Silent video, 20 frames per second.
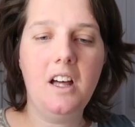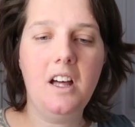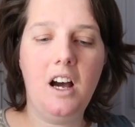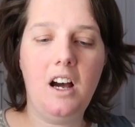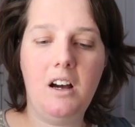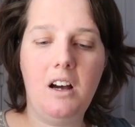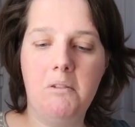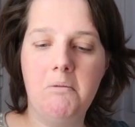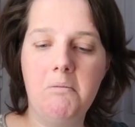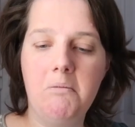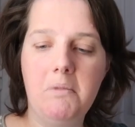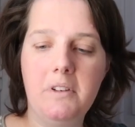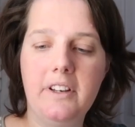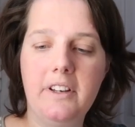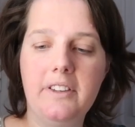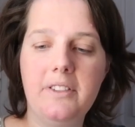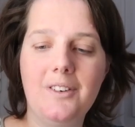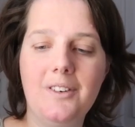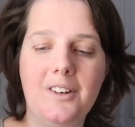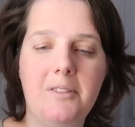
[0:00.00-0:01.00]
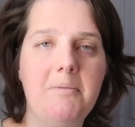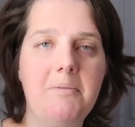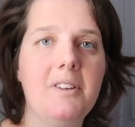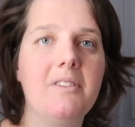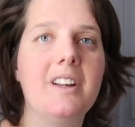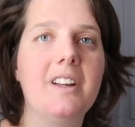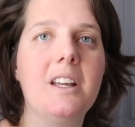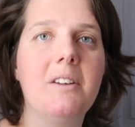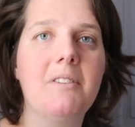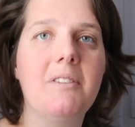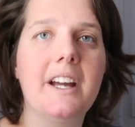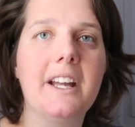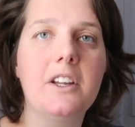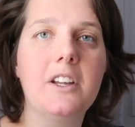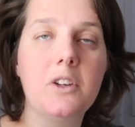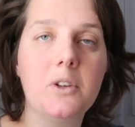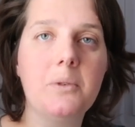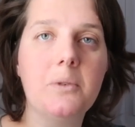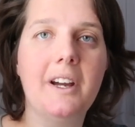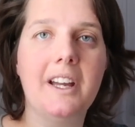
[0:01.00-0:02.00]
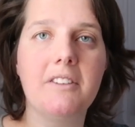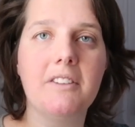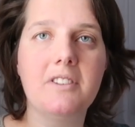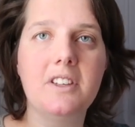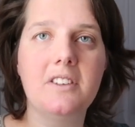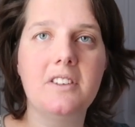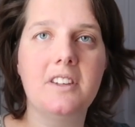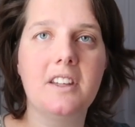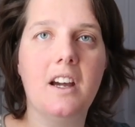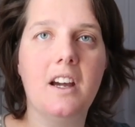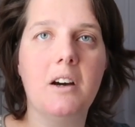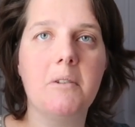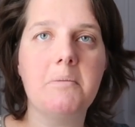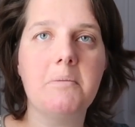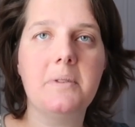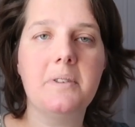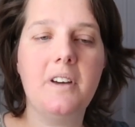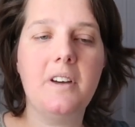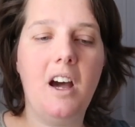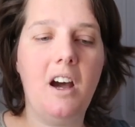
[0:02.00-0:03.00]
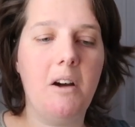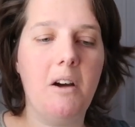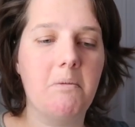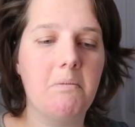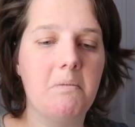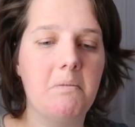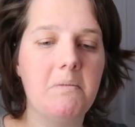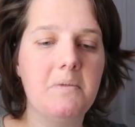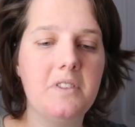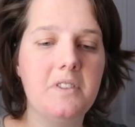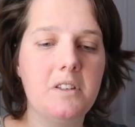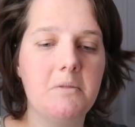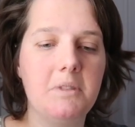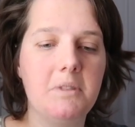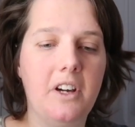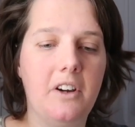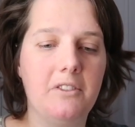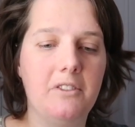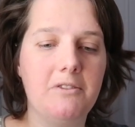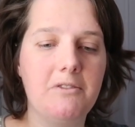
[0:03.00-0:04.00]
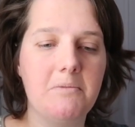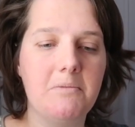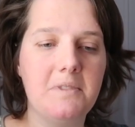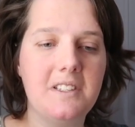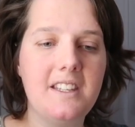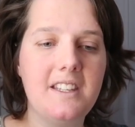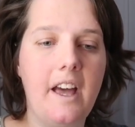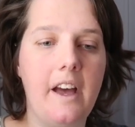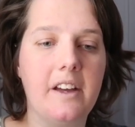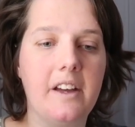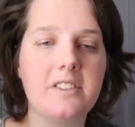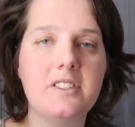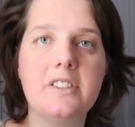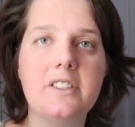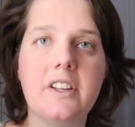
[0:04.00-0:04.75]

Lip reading: but I thought it would be a really good way of using up some yarn from Stash.